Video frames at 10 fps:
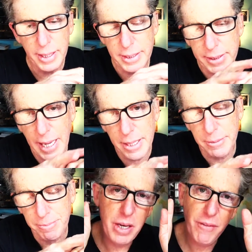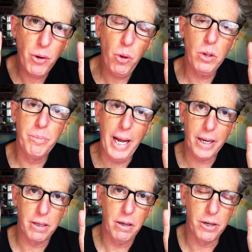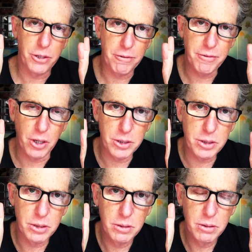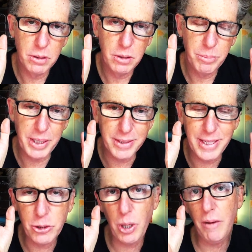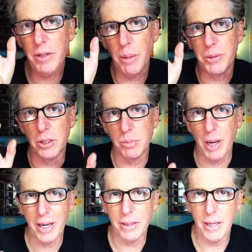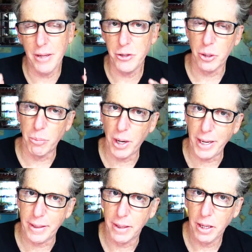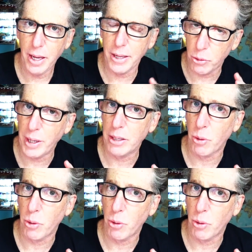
He said, never hold back on your farts, because they travel up your spine into your brain and create